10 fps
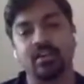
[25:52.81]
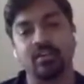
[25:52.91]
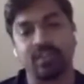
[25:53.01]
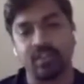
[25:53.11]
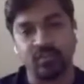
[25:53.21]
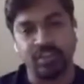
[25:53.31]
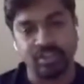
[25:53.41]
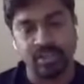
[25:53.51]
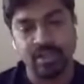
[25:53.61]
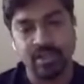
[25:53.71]
of this
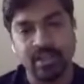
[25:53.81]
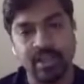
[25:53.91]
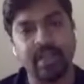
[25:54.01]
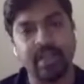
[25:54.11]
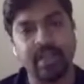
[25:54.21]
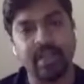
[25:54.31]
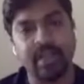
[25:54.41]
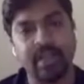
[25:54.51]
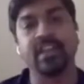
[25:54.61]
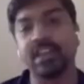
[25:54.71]
feature and how you
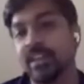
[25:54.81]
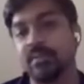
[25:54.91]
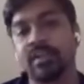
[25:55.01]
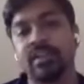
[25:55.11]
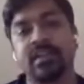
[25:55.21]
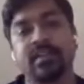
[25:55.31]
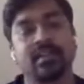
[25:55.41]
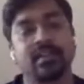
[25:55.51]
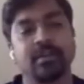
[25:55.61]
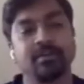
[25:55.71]
can enable
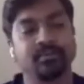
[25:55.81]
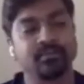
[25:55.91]
this uh,